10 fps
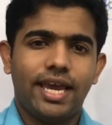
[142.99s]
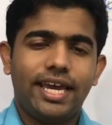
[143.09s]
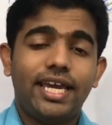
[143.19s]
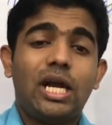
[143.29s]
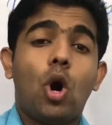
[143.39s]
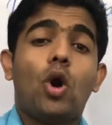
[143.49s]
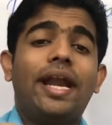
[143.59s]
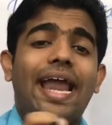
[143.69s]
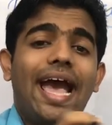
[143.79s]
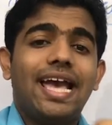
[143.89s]
he
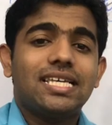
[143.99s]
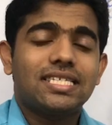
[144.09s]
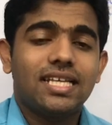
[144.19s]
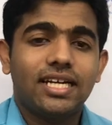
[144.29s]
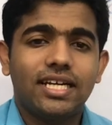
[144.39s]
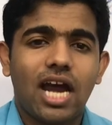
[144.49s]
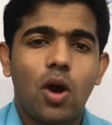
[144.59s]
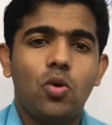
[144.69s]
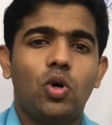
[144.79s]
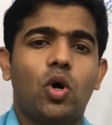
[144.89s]
contacts the
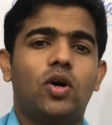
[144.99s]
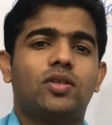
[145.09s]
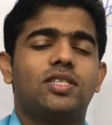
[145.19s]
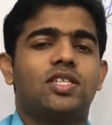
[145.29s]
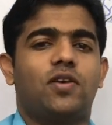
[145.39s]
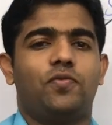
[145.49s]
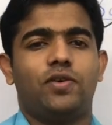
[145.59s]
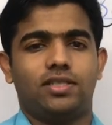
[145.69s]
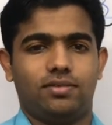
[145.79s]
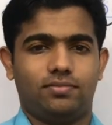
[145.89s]
ground or the
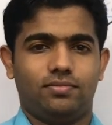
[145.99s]
surface.